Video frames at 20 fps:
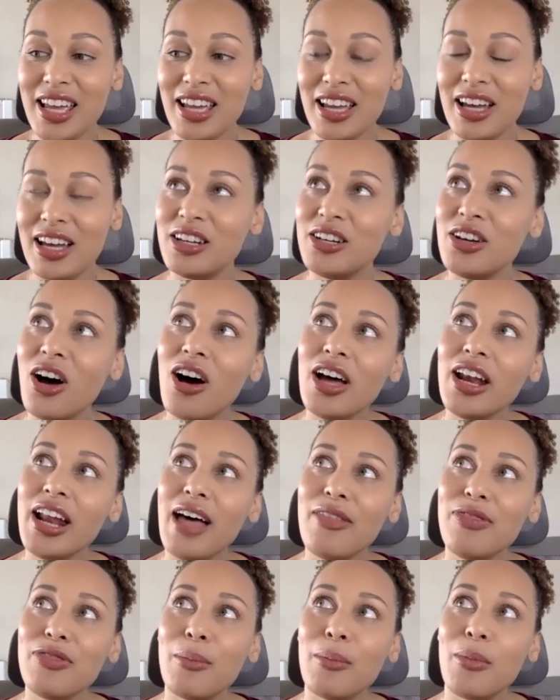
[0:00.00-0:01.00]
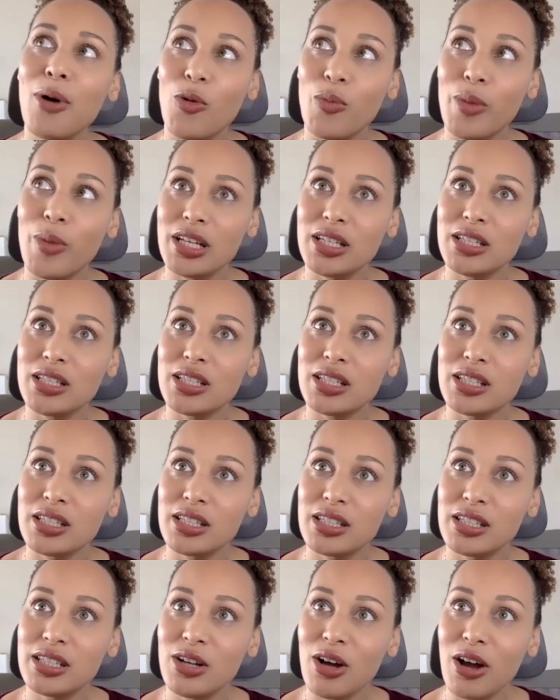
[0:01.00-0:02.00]
Not at the moment.
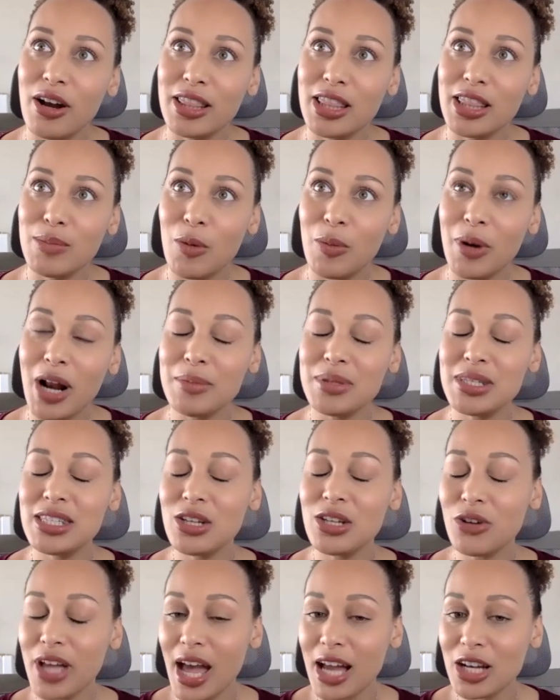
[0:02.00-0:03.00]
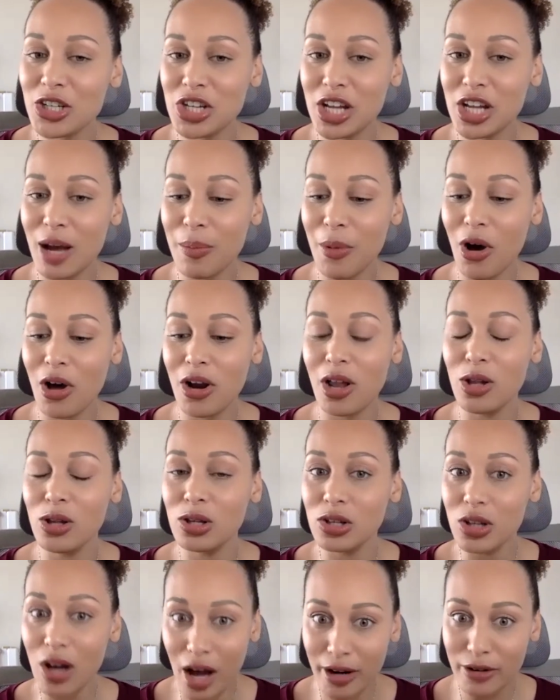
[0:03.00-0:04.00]
I'm still catching up on a
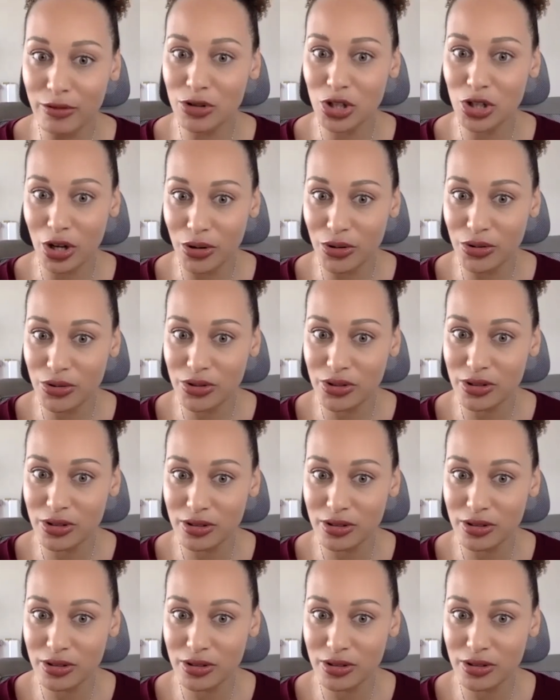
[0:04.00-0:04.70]
lot of shows.